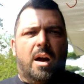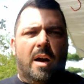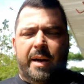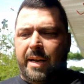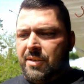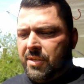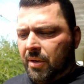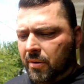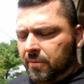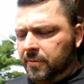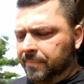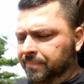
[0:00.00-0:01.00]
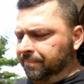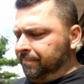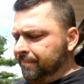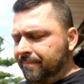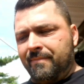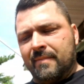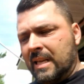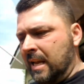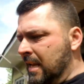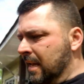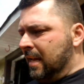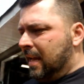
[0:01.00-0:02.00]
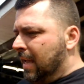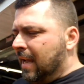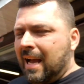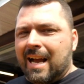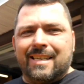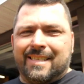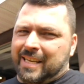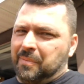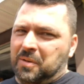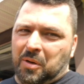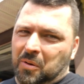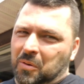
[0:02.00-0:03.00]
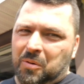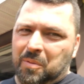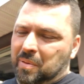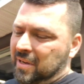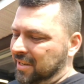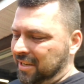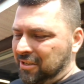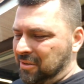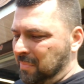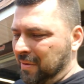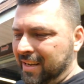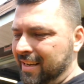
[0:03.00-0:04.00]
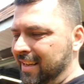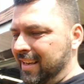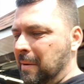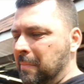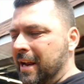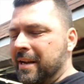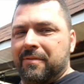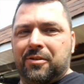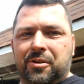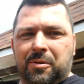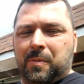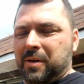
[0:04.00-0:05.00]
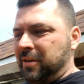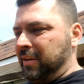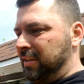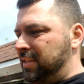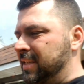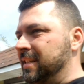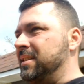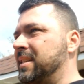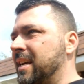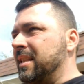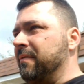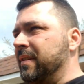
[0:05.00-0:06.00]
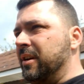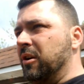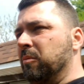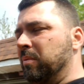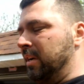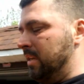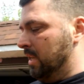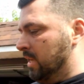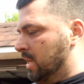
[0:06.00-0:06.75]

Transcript: All right, so I skipped a whole bunch, and I'm not even sure where you're going to see this at in the video, but